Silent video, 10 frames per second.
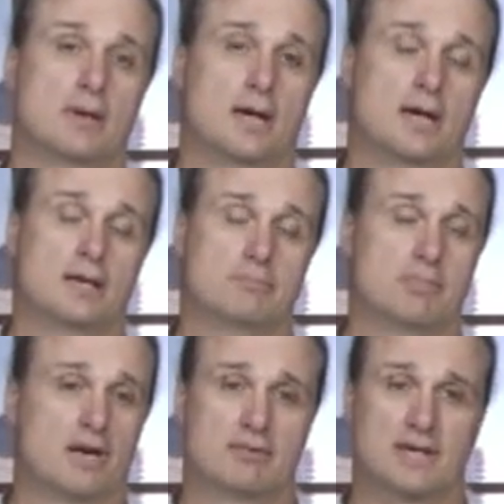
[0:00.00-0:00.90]

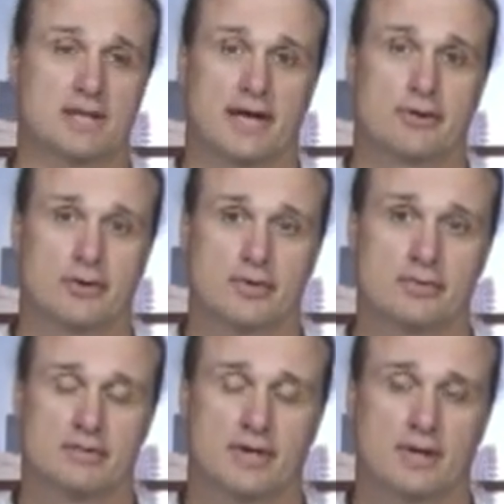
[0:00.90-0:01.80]
Matter of fact, I heard
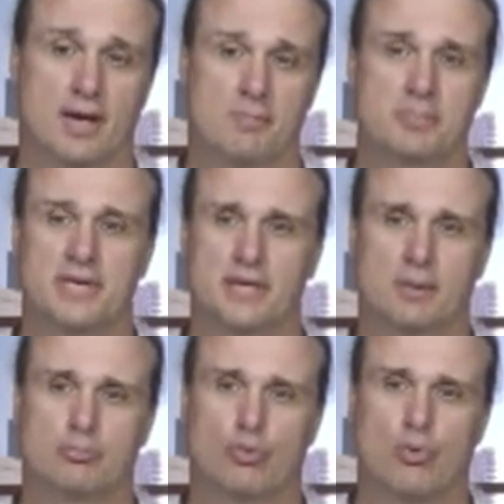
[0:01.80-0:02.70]
of a
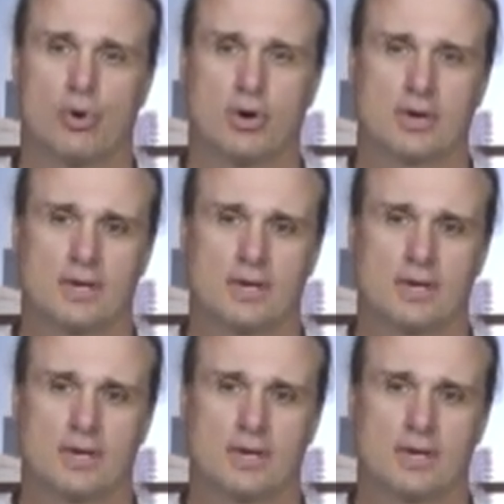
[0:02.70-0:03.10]
bid-up war